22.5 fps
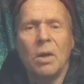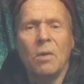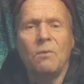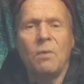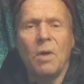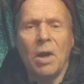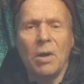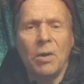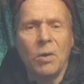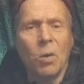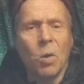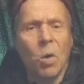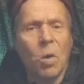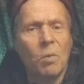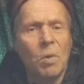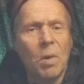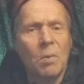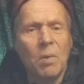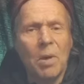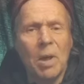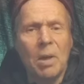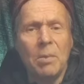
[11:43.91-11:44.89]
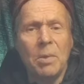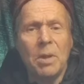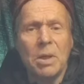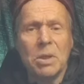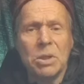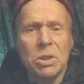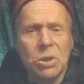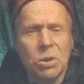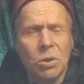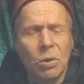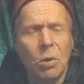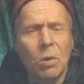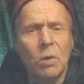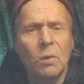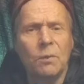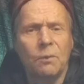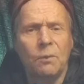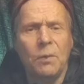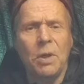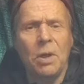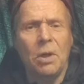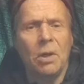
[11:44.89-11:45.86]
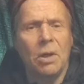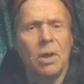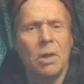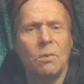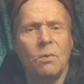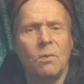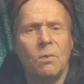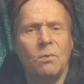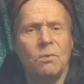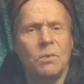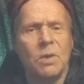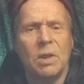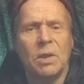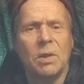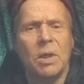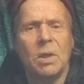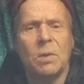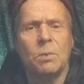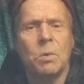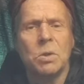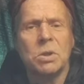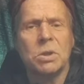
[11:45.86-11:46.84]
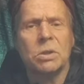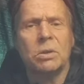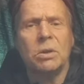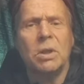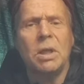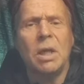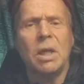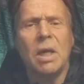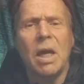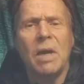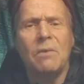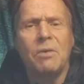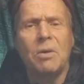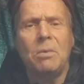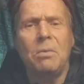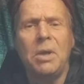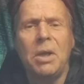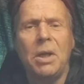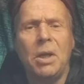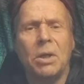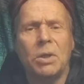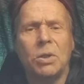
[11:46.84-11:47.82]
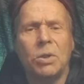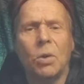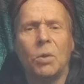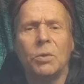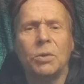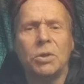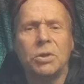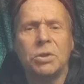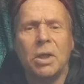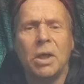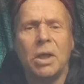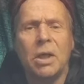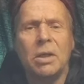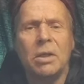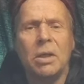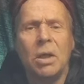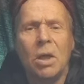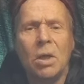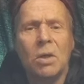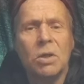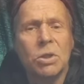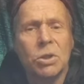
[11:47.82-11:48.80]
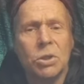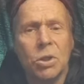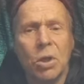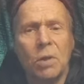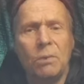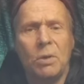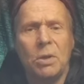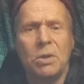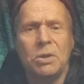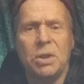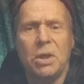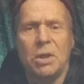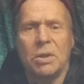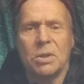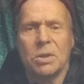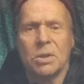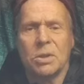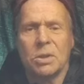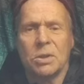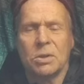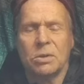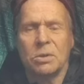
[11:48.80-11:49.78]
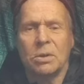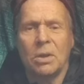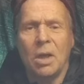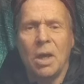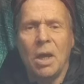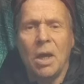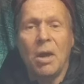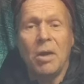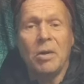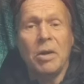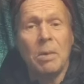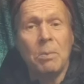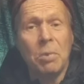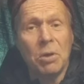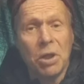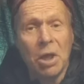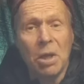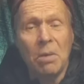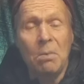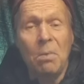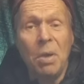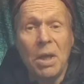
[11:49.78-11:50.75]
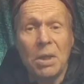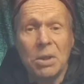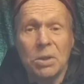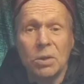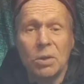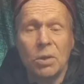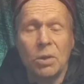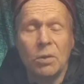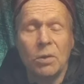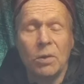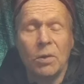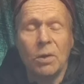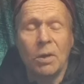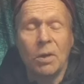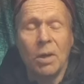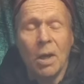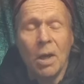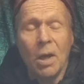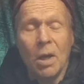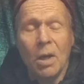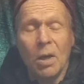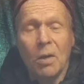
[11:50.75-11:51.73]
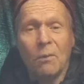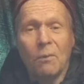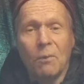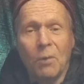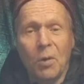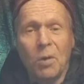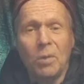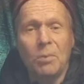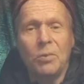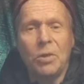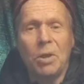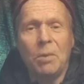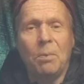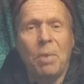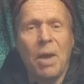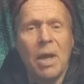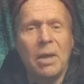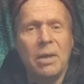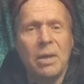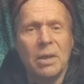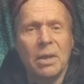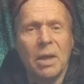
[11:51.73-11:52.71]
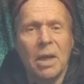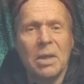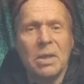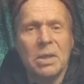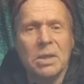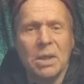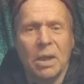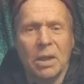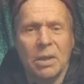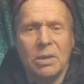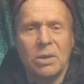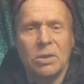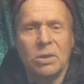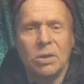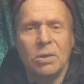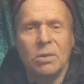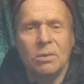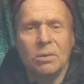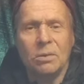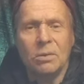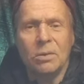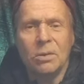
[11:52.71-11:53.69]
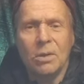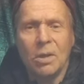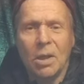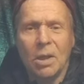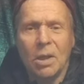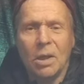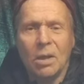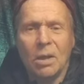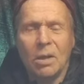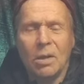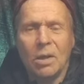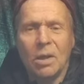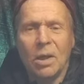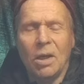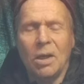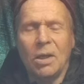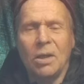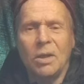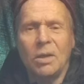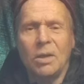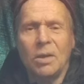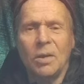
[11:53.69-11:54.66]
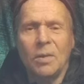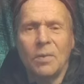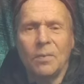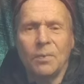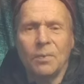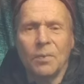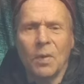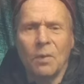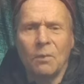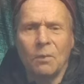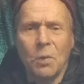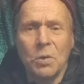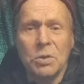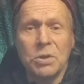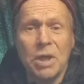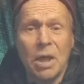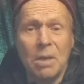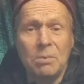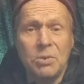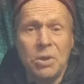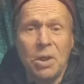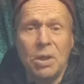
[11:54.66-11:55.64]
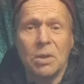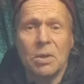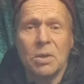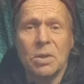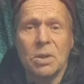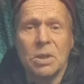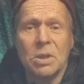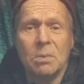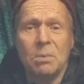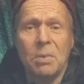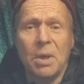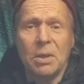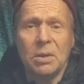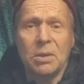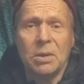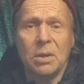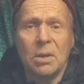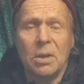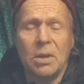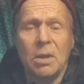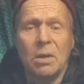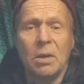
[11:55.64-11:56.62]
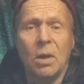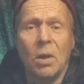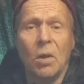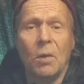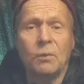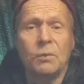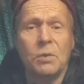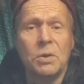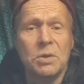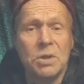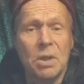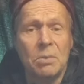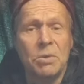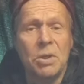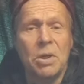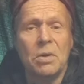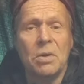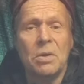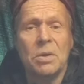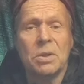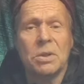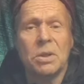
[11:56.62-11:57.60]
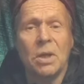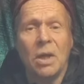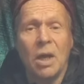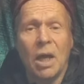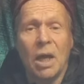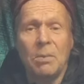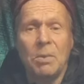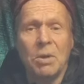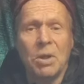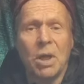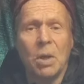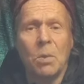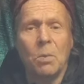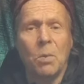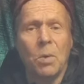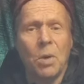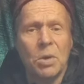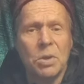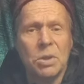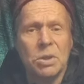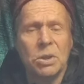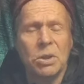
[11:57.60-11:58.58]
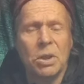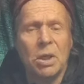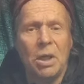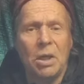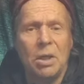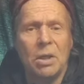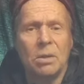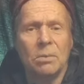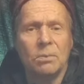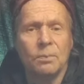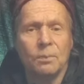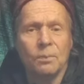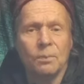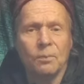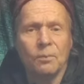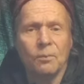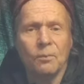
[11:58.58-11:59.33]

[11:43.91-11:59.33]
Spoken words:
A very overwhelming and strong feeling. It was every minute on the day, several years. And I became better from the panic anxiety. And for some years, but after some years, I became worse again.